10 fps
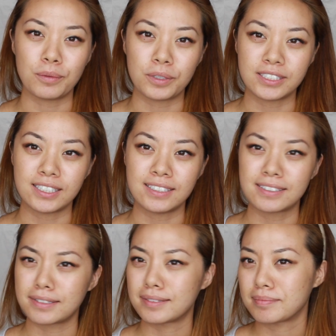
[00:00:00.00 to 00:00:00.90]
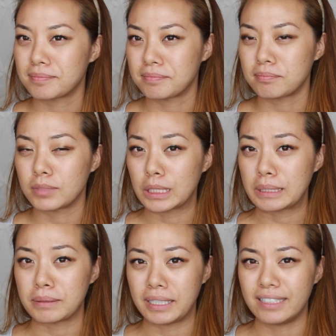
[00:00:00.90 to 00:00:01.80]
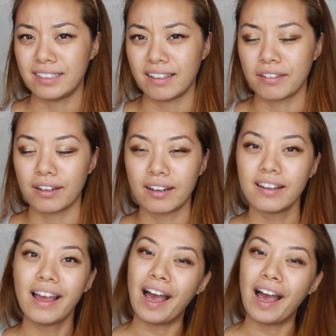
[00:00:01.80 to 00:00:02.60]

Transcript: wasn't great either.